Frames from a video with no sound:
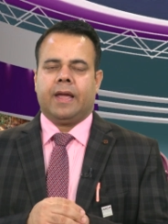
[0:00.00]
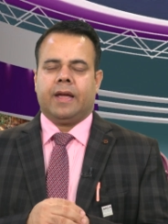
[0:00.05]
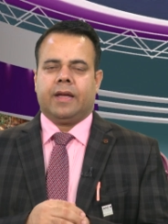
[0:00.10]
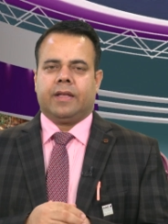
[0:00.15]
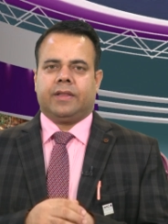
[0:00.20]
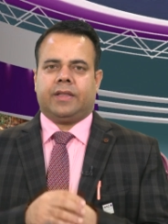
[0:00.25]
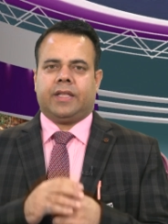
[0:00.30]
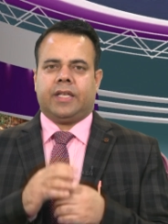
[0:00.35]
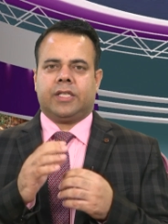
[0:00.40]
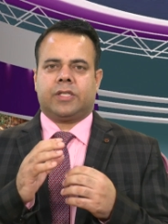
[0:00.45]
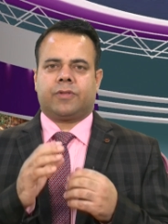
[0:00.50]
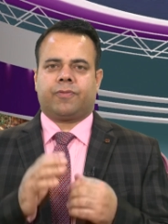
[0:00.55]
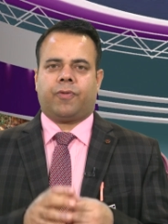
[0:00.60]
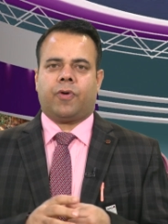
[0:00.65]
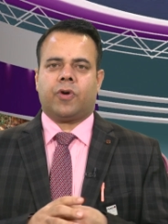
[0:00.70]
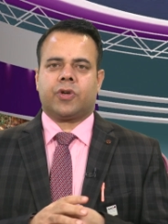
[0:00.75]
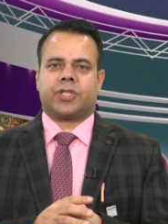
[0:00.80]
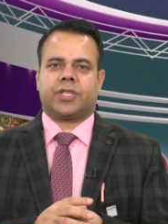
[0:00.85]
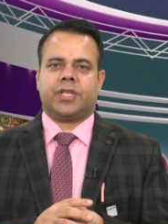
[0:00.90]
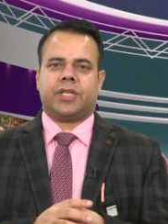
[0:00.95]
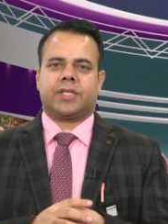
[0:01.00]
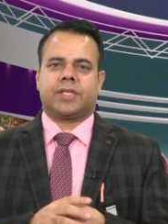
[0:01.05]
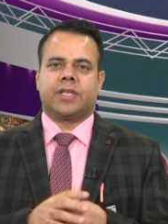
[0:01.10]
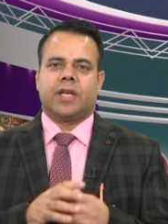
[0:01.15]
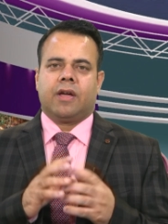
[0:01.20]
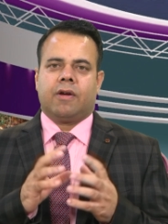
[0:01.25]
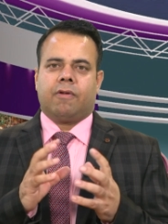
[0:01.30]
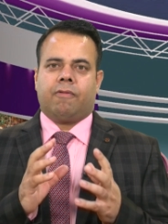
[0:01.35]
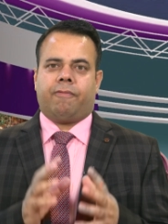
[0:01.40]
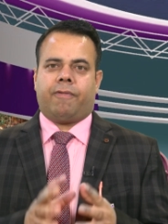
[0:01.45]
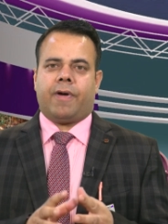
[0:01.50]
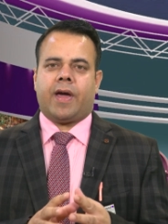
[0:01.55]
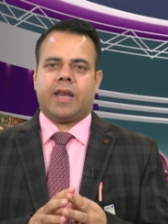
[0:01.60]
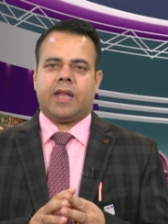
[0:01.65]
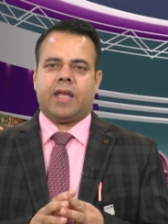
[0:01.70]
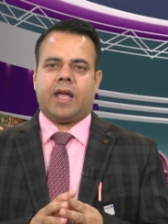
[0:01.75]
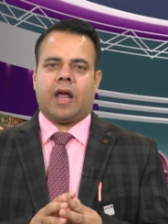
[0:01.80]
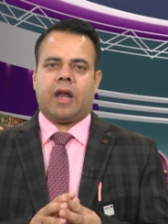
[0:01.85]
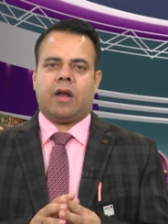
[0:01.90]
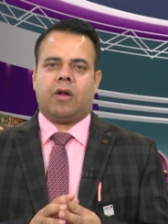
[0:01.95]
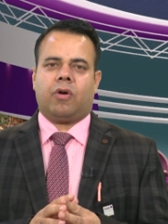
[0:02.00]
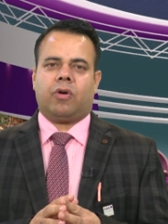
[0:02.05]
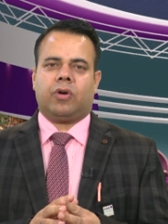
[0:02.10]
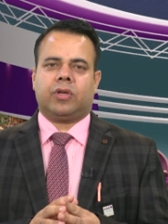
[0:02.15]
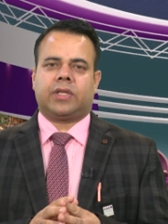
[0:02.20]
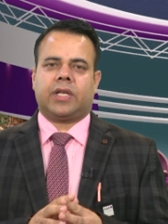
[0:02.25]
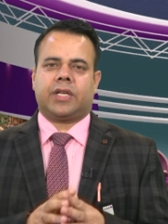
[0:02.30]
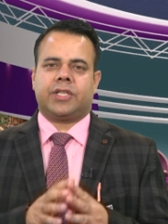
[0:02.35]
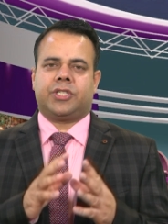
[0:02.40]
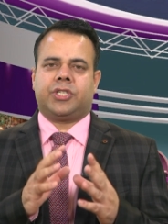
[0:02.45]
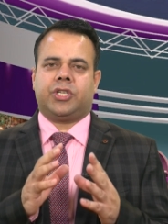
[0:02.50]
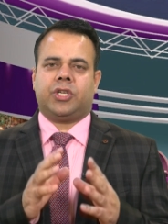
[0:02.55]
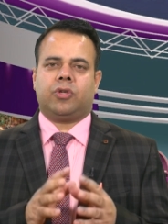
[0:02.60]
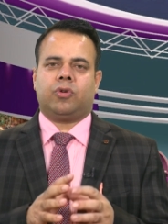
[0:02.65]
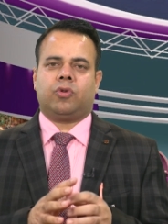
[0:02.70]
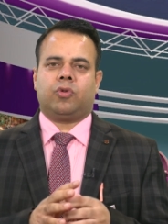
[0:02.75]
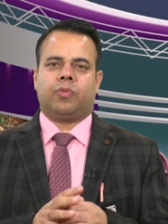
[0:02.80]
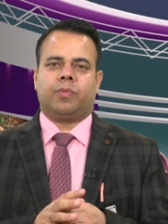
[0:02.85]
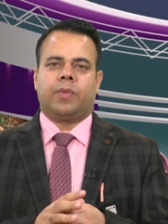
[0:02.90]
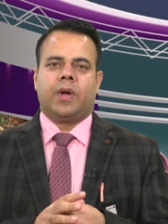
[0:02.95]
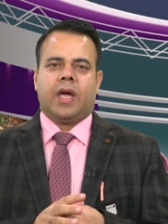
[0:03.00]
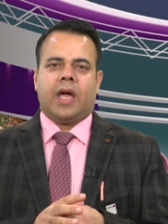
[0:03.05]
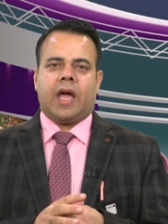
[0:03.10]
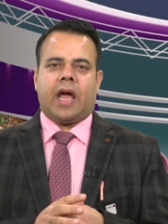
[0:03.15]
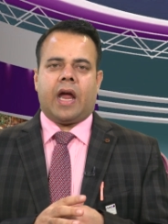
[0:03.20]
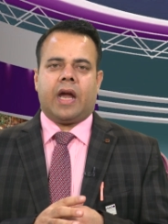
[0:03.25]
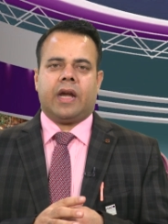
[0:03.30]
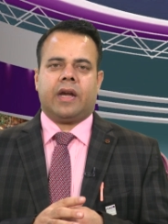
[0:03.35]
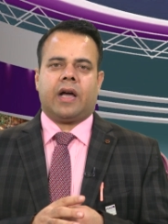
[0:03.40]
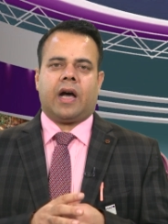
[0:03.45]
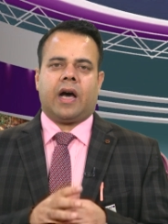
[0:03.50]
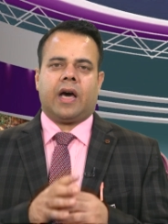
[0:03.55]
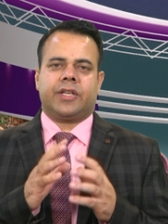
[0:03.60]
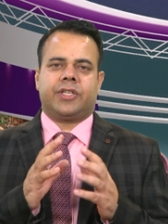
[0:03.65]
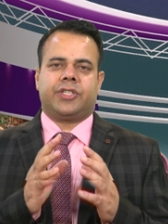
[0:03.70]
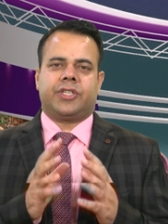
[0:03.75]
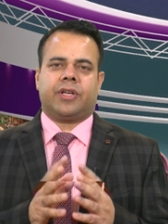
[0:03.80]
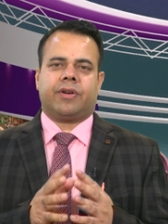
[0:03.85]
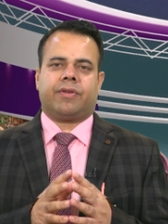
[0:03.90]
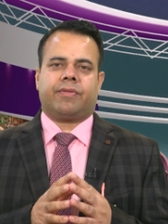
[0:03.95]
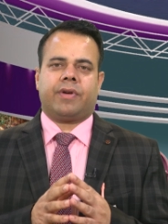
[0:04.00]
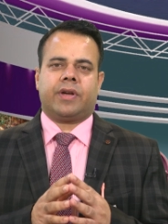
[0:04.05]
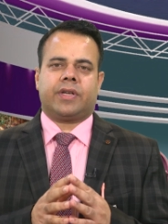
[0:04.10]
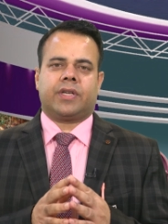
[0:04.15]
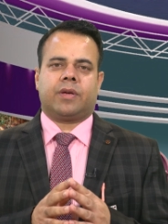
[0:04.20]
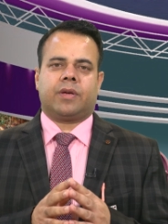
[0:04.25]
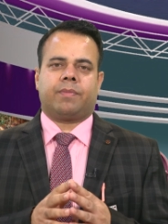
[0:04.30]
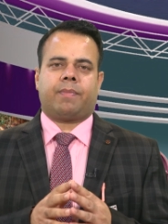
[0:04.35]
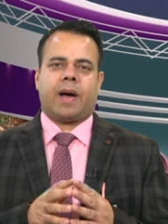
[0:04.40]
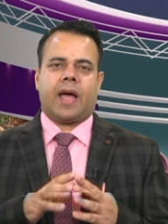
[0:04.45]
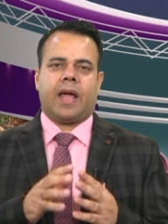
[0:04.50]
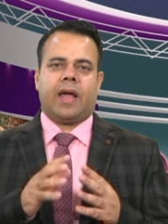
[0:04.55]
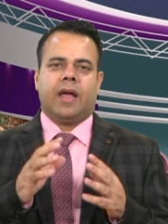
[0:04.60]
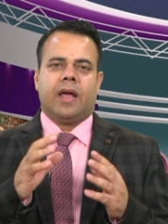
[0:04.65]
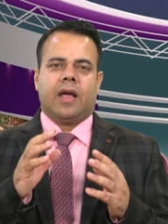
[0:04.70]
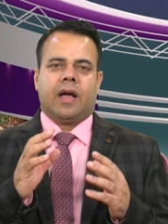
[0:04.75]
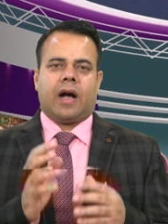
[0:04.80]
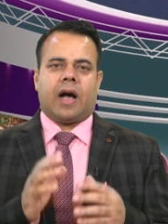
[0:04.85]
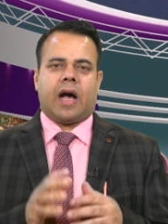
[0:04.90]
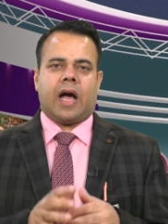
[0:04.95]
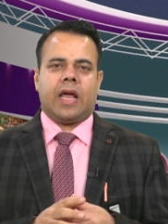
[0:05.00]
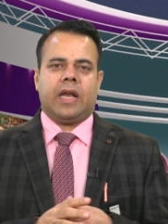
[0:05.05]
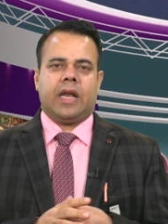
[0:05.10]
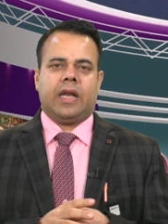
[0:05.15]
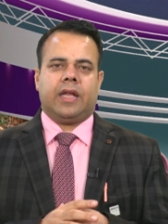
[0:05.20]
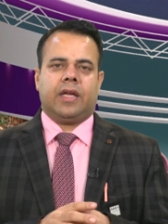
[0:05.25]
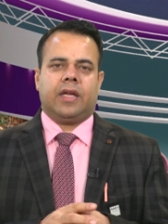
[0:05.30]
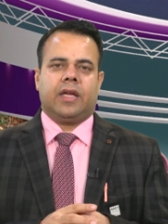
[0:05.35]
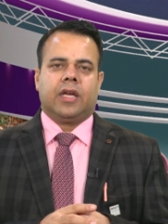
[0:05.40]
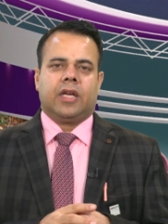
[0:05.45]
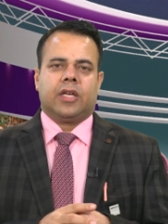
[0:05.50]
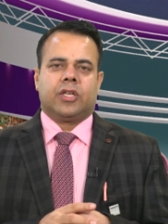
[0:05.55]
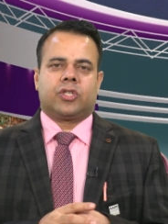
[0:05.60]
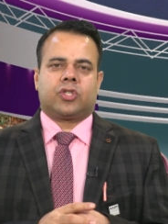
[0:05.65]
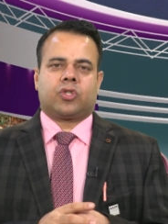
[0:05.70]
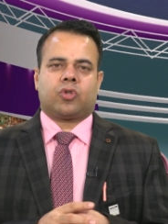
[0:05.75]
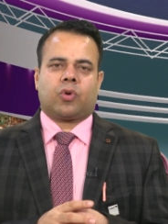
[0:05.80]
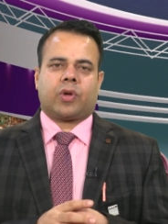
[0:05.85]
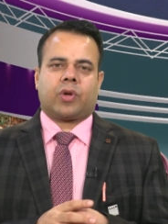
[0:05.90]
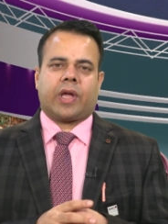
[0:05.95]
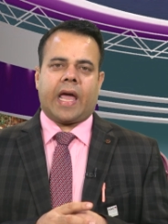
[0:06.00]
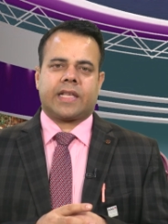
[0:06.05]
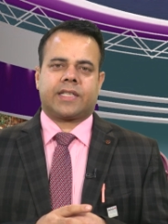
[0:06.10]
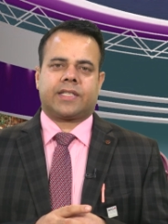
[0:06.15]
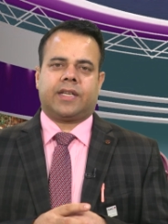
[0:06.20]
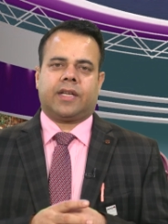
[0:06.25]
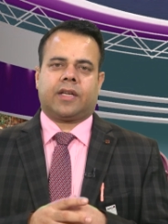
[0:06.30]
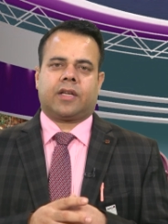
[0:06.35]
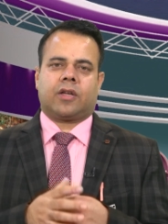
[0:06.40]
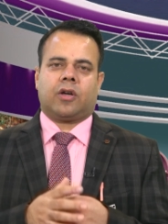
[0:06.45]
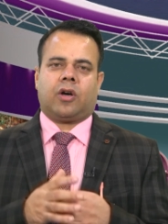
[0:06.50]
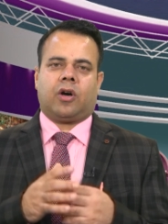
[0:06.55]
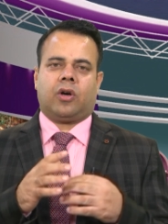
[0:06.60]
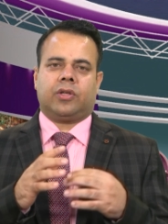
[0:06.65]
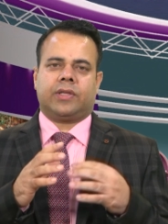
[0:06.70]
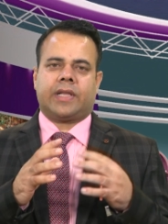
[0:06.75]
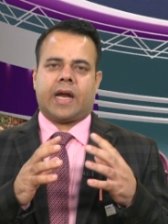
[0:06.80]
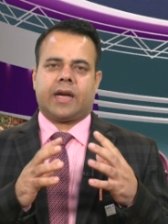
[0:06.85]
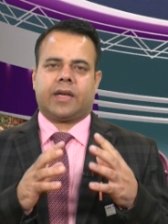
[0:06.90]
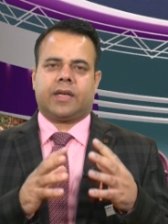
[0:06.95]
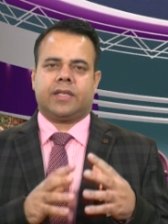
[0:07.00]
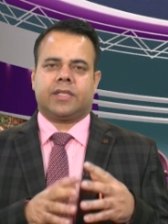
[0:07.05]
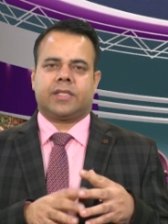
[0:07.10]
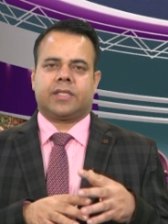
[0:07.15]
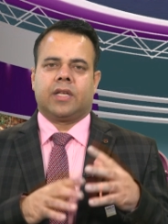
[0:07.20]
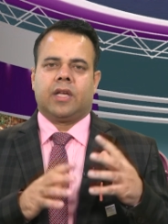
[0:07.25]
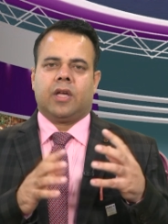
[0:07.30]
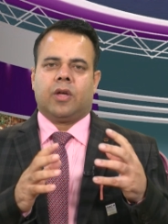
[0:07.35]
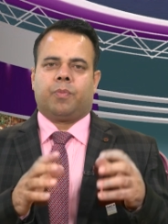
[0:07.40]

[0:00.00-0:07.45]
These forces vary along the genome and are generated by highly stochastic, that is,